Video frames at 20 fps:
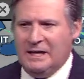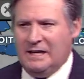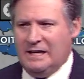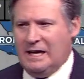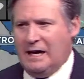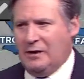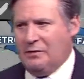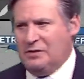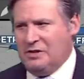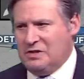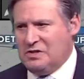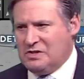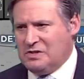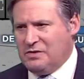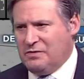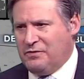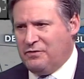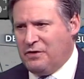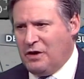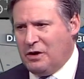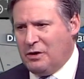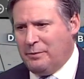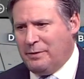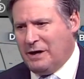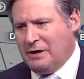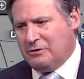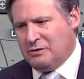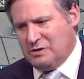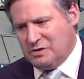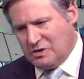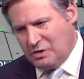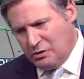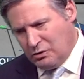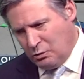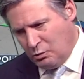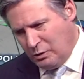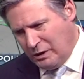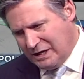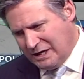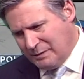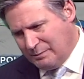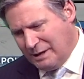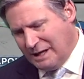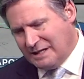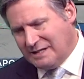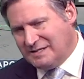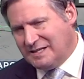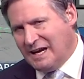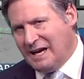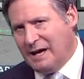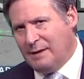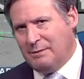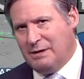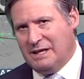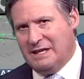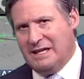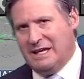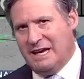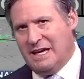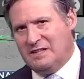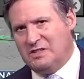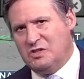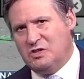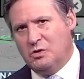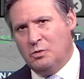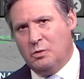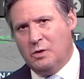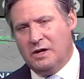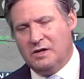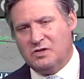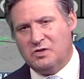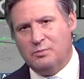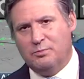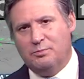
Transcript: Now, this frontal boundary is going to weaken by the time it gets to us,